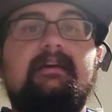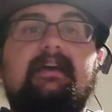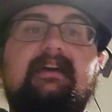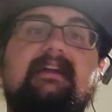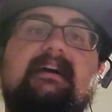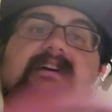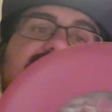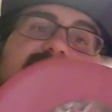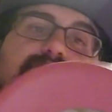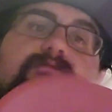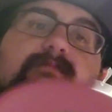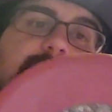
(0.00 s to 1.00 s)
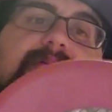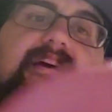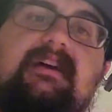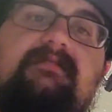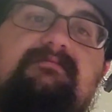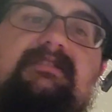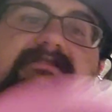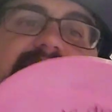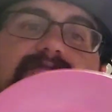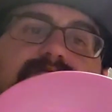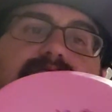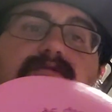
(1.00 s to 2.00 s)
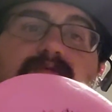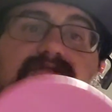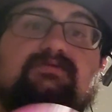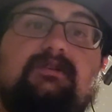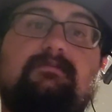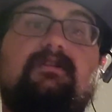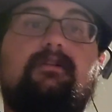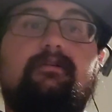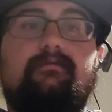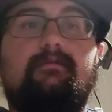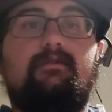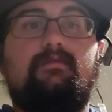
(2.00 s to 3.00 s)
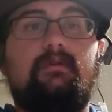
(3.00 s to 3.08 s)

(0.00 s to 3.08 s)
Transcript: And I have 2 in my bag because I don't know which one I'm going to throw.